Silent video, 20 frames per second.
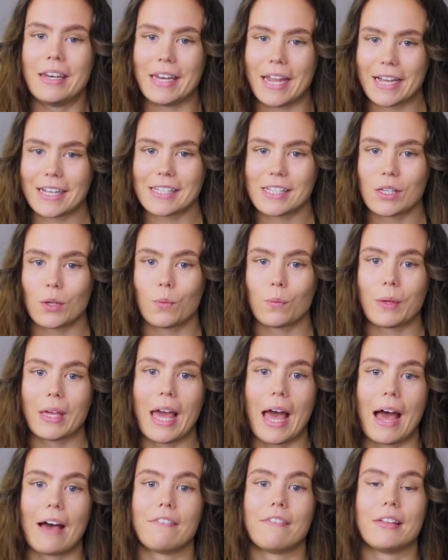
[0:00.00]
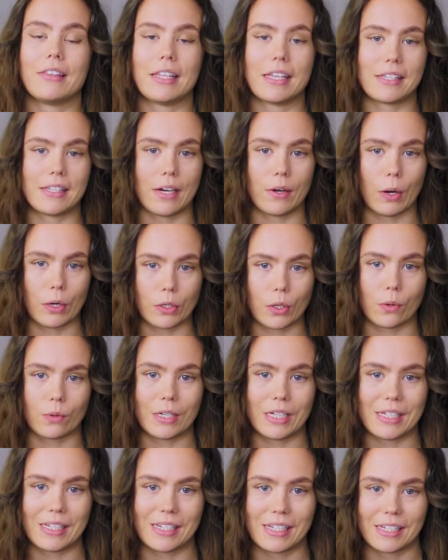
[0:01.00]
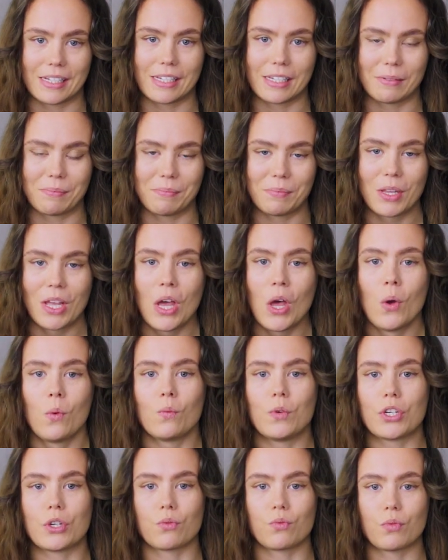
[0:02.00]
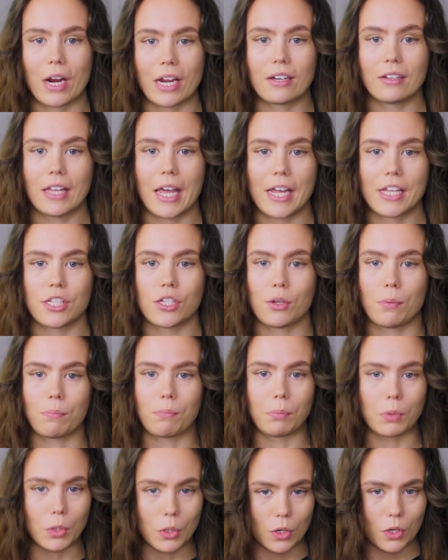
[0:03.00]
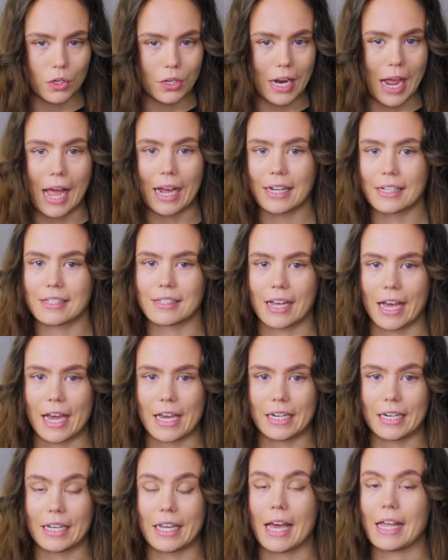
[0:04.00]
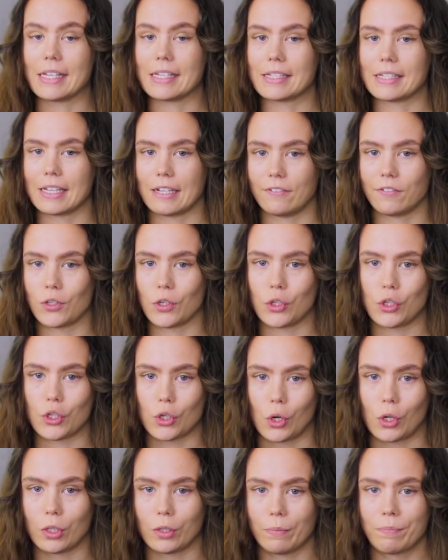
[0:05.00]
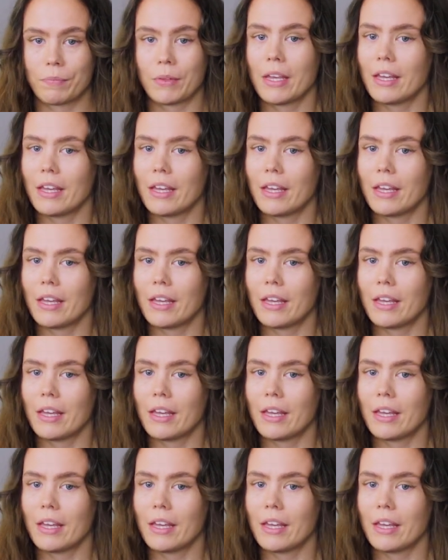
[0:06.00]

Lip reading: Next, we have the serotonin system, which regulates mood, anxiety, and self-control.